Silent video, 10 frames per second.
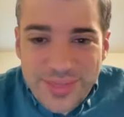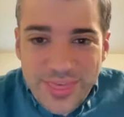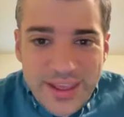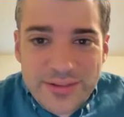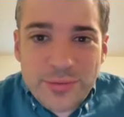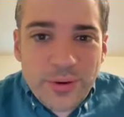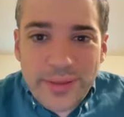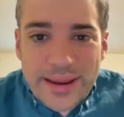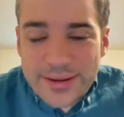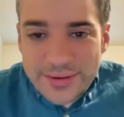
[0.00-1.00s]
things
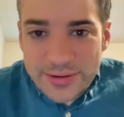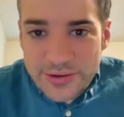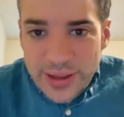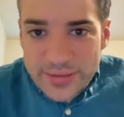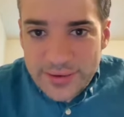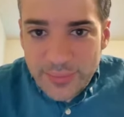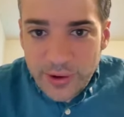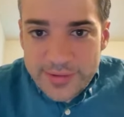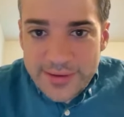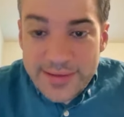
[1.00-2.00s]
related to chess in a
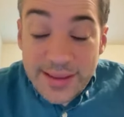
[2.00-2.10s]
broad sense.